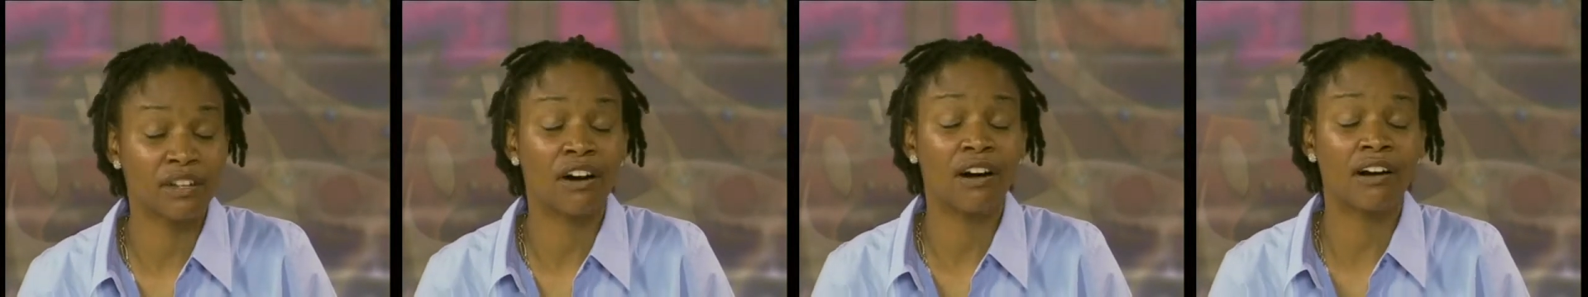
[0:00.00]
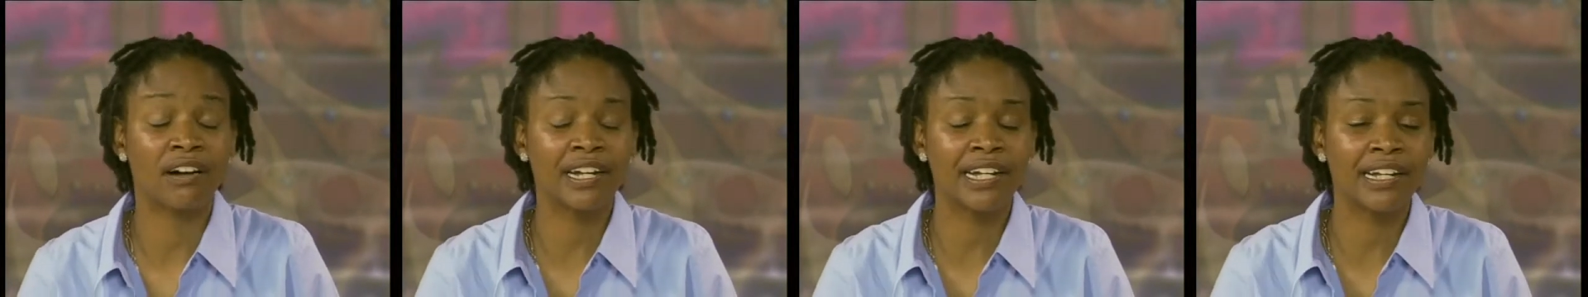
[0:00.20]

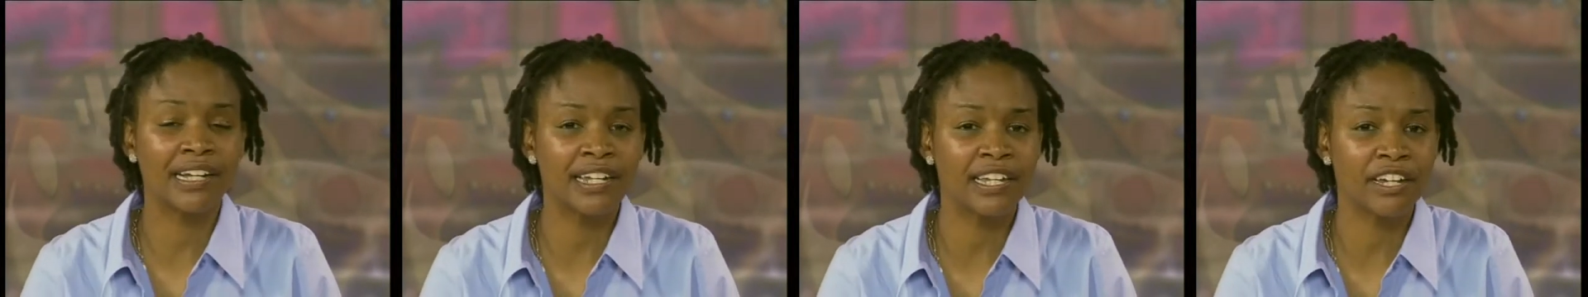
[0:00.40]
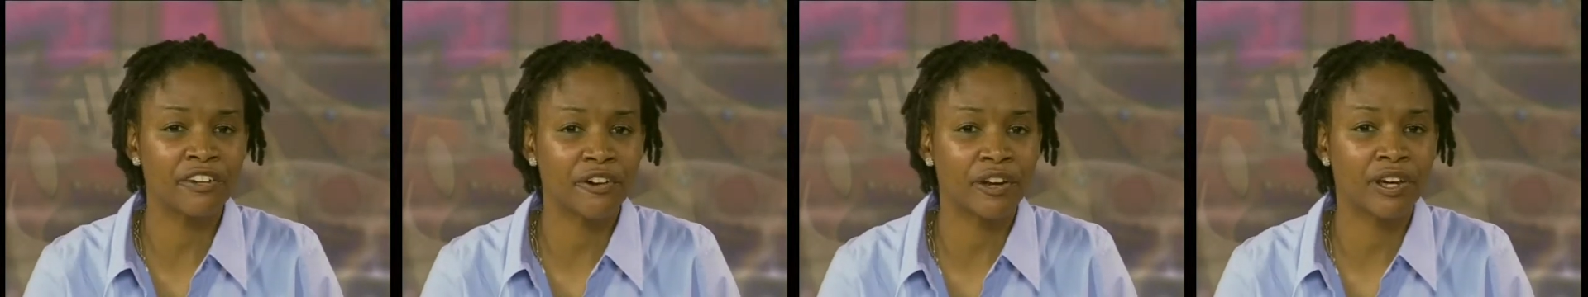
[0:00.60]
are
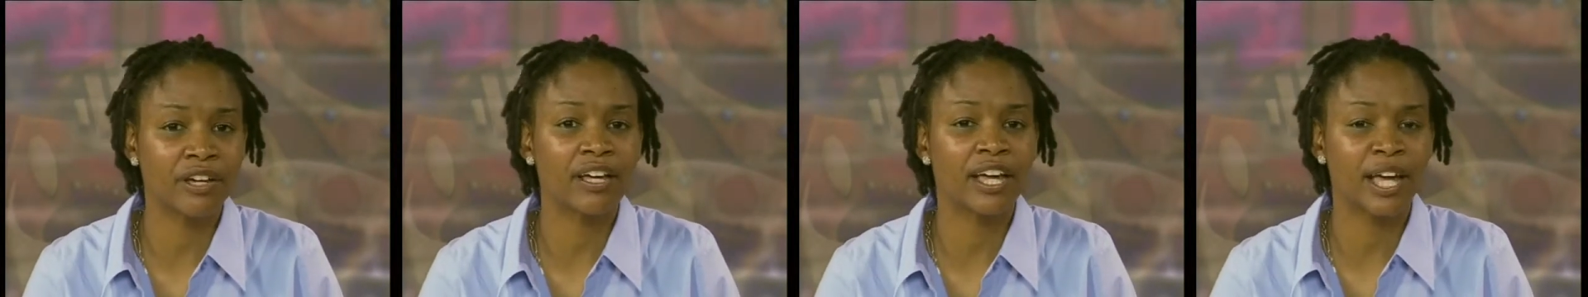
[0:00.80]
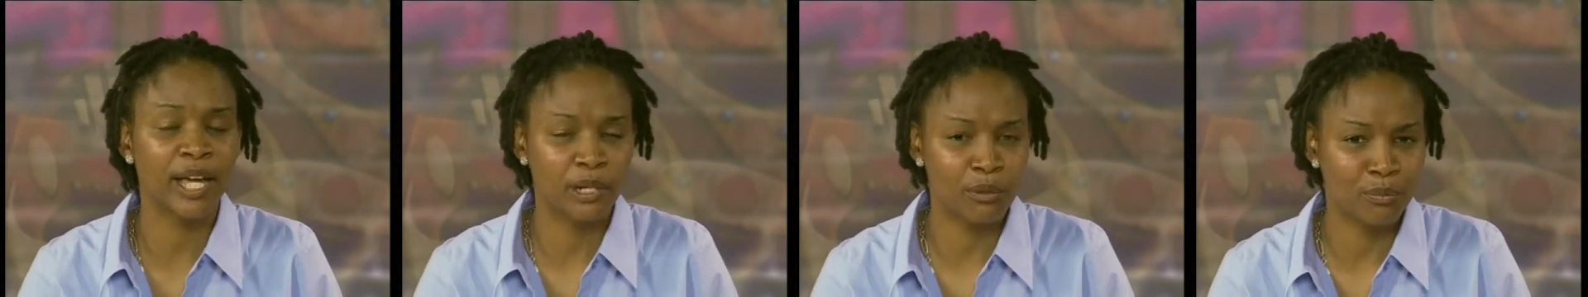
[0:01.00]
clearer
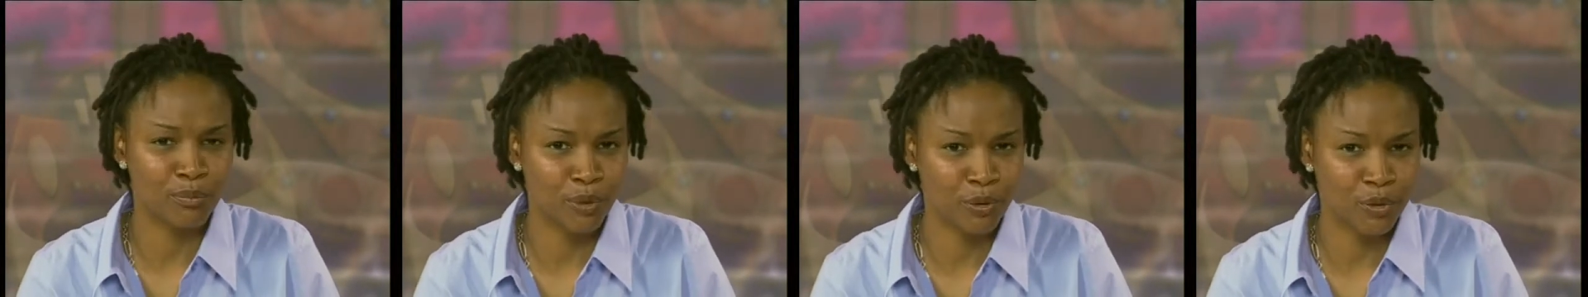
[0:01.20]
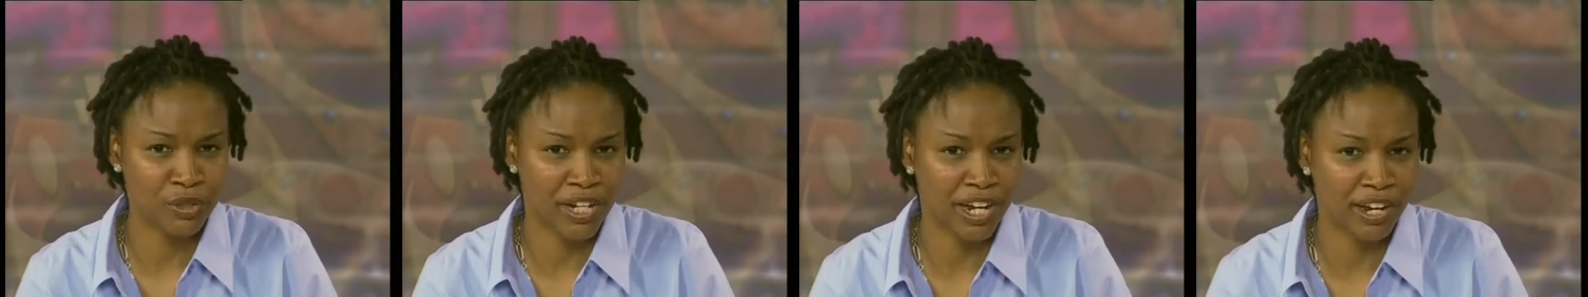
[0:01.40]
and
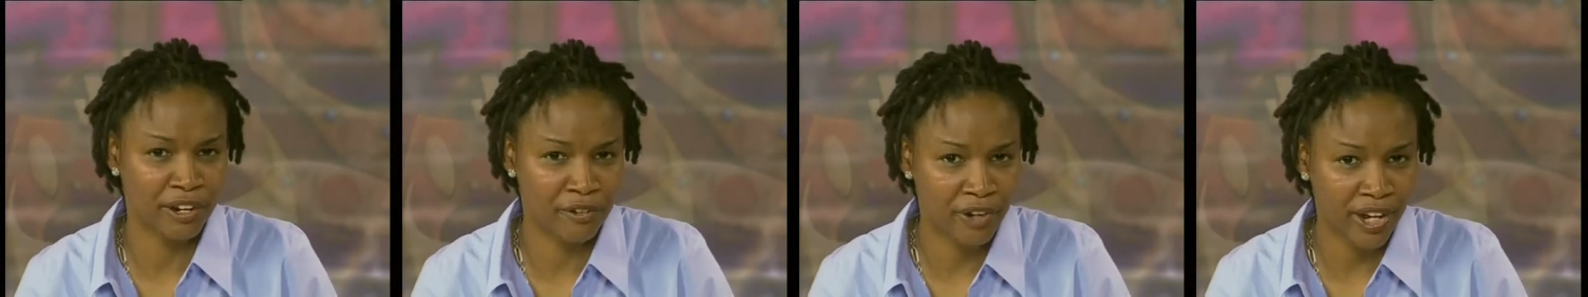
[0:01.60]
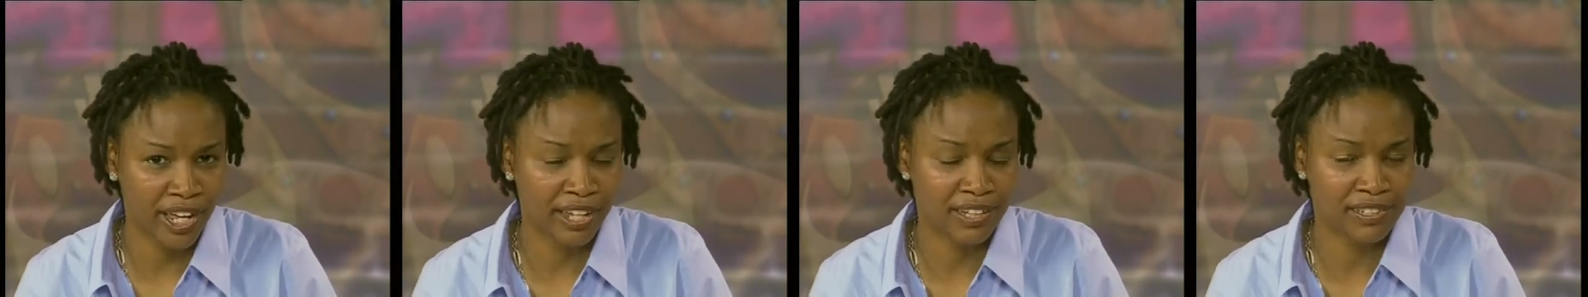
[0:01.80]
more
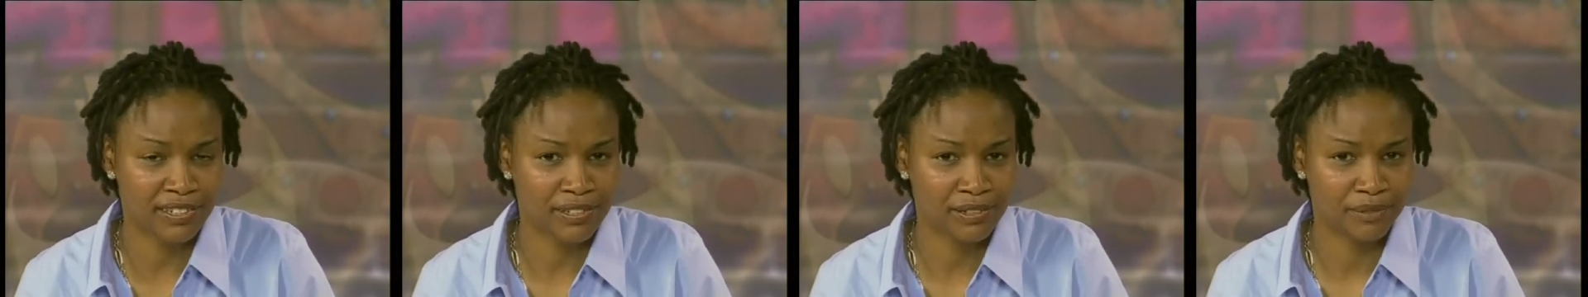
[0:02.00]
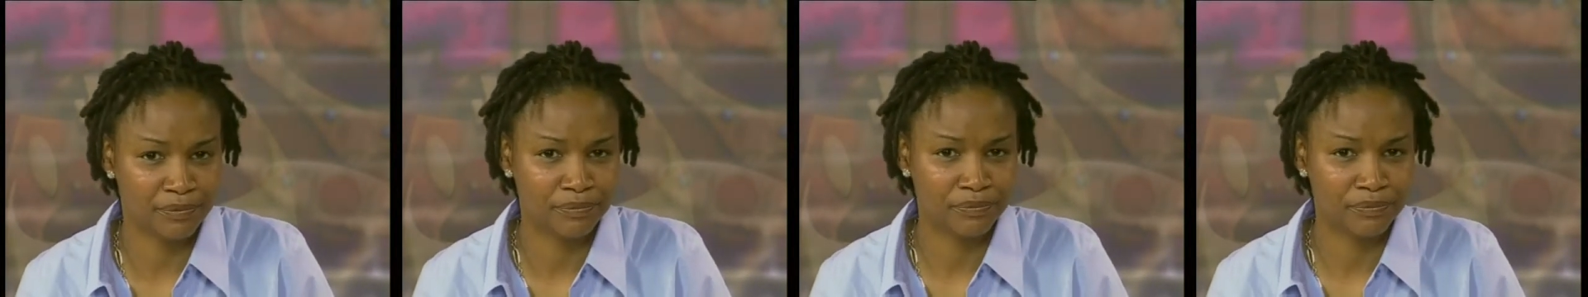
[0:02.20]
direct.